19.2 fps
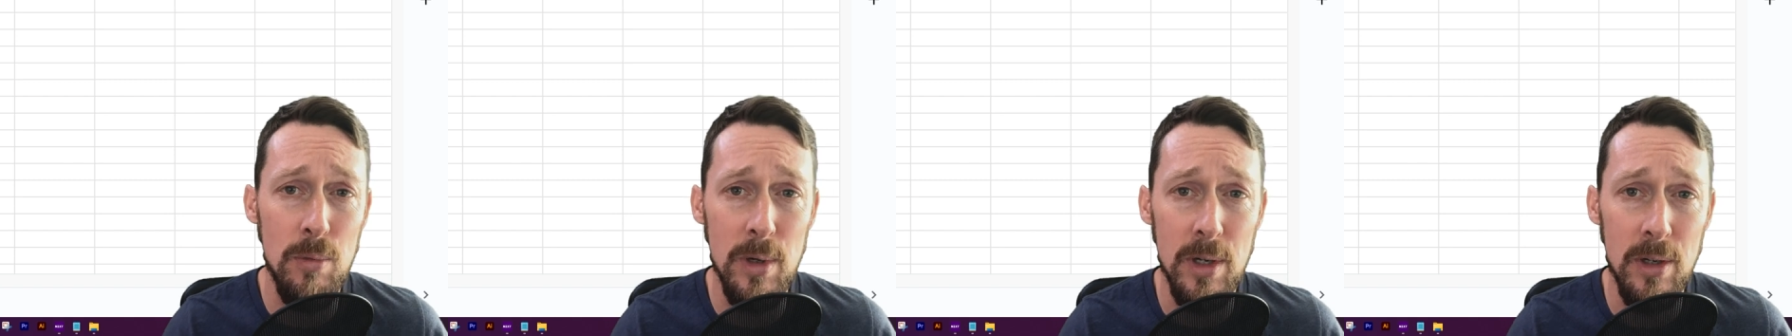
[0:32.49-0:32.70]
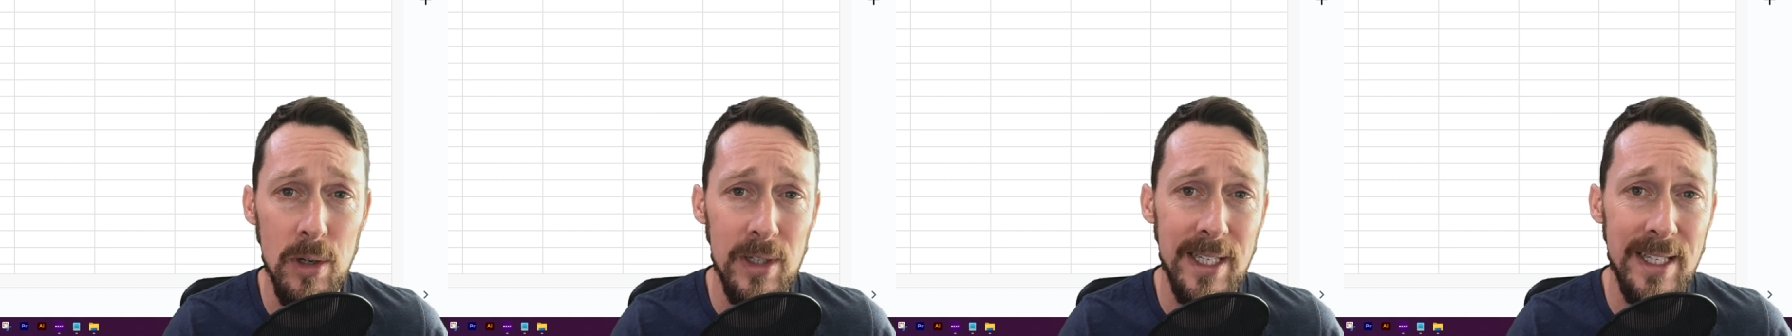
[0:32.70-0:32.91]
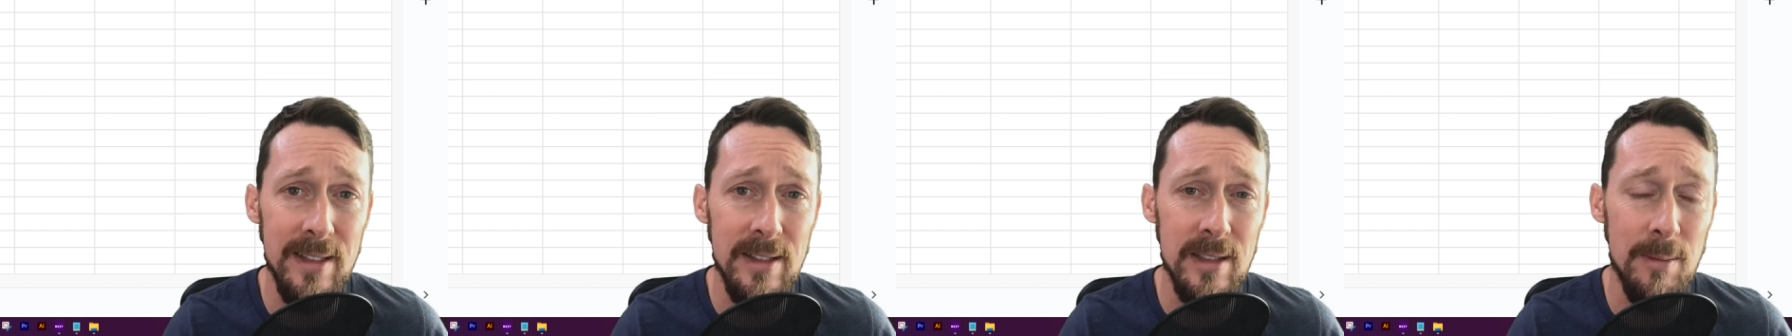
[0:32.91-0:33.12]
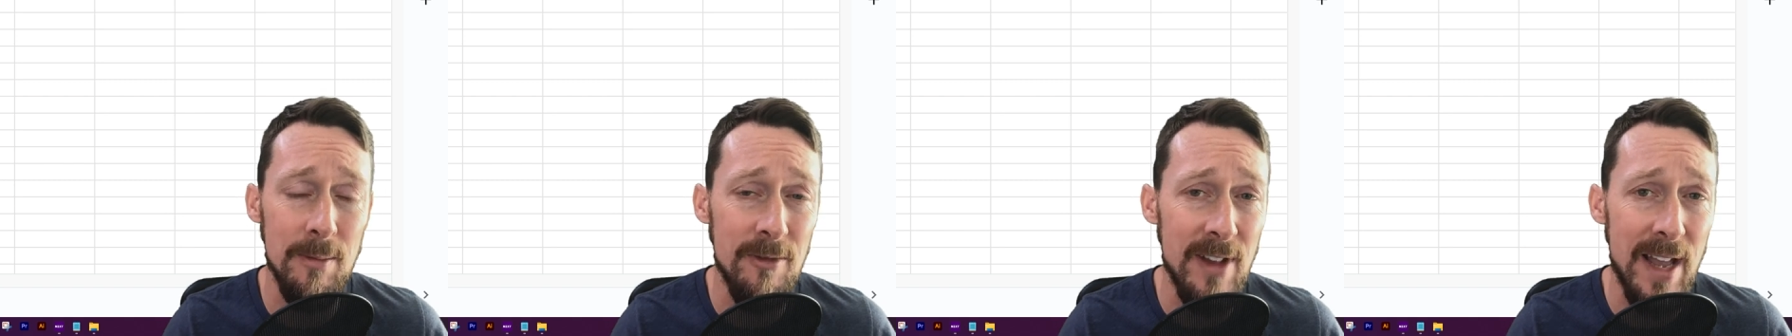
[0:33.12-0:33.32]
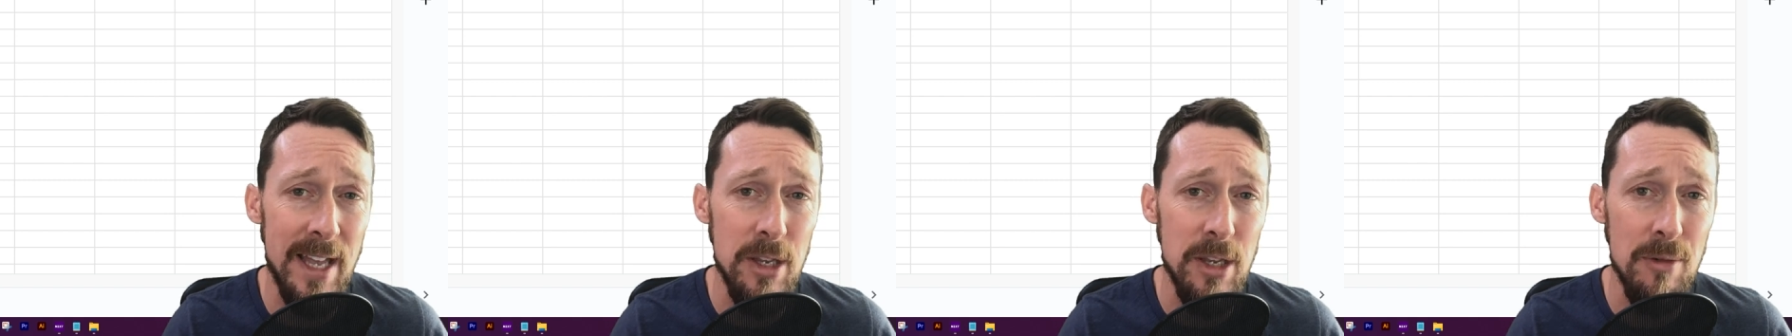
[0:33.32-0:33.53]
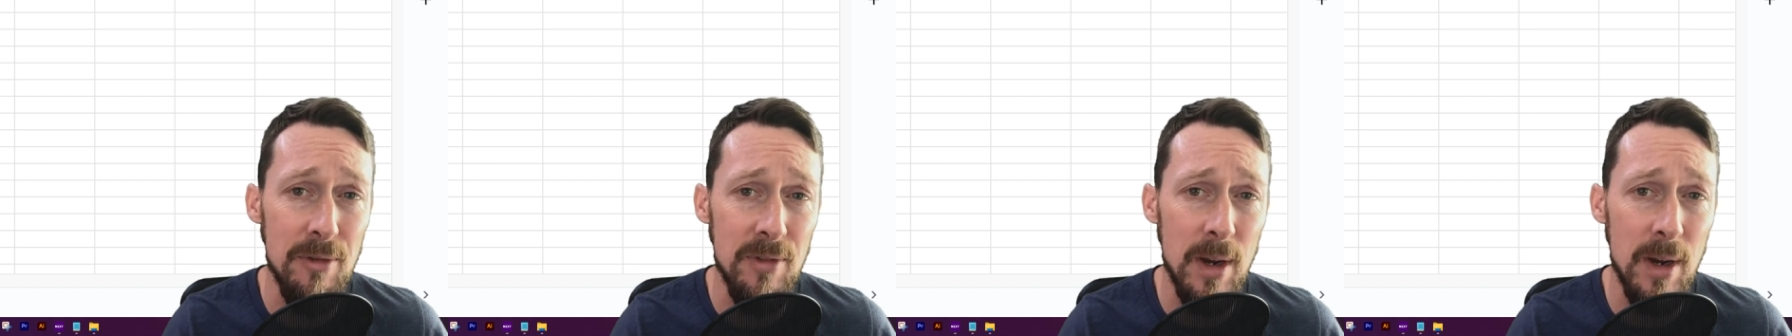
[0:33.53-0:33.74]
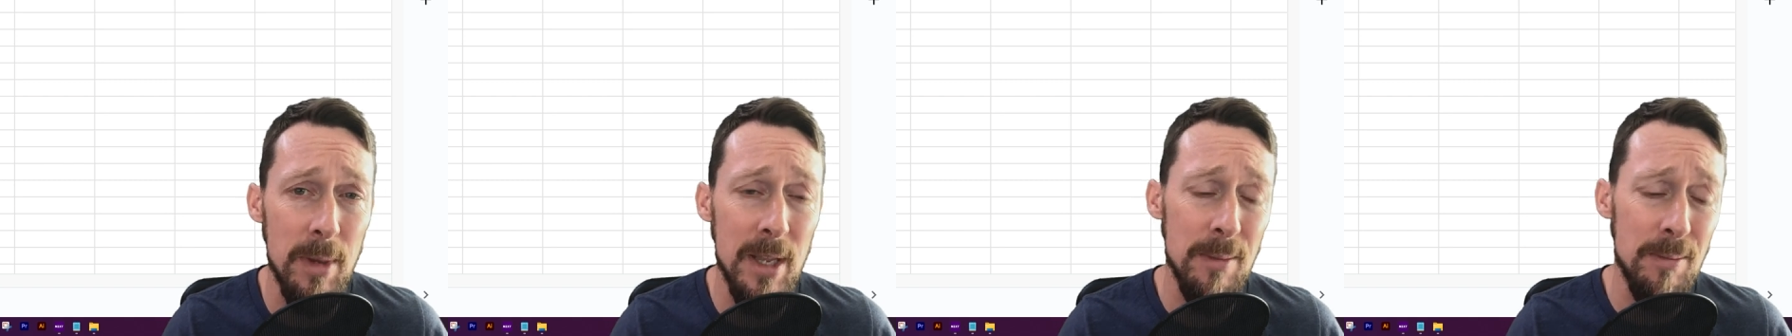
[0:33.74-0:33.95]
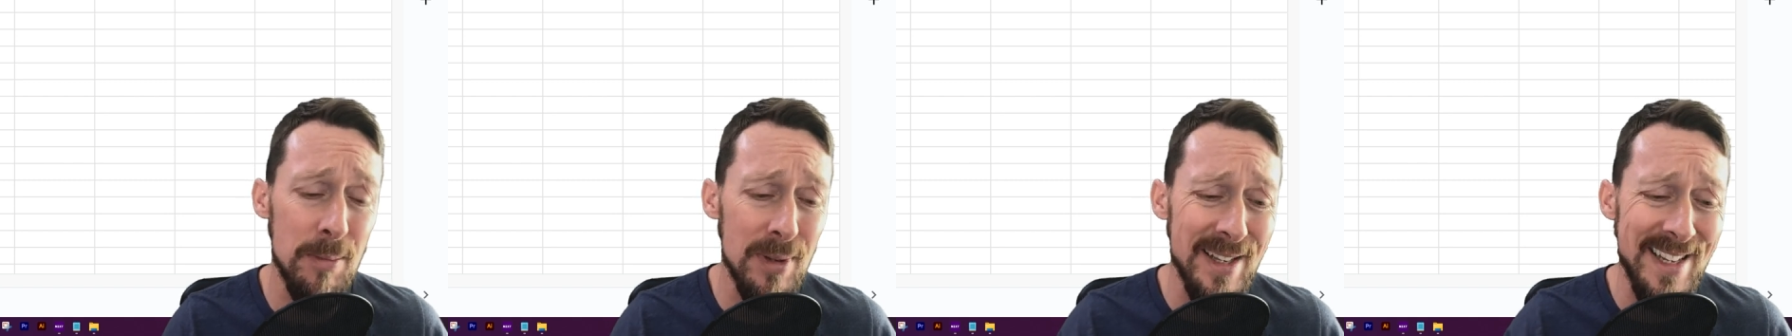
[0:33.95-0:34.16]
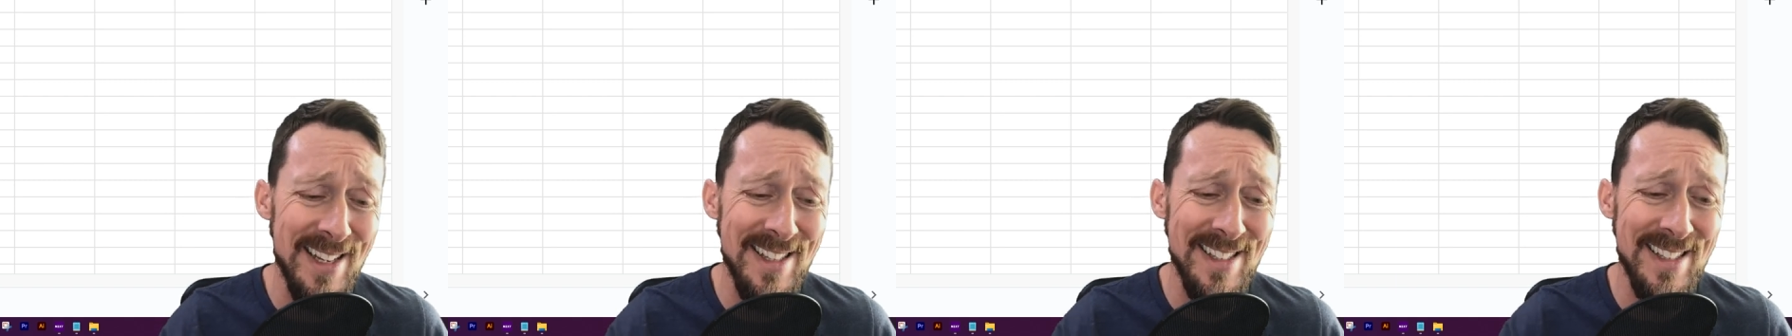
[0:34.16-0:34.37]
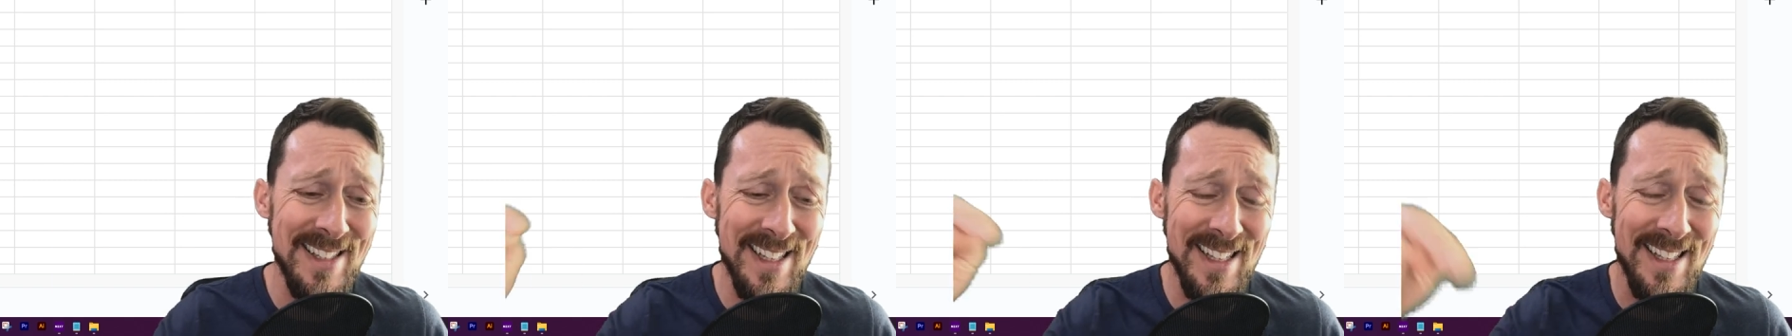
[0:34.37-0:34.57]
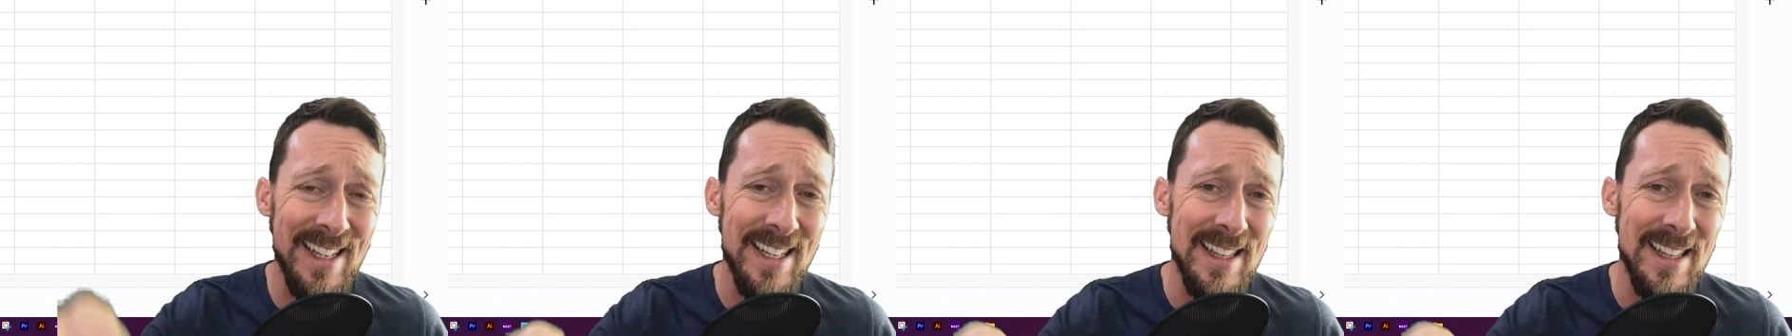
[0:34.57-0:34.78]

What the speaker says: will get some value from it. Please click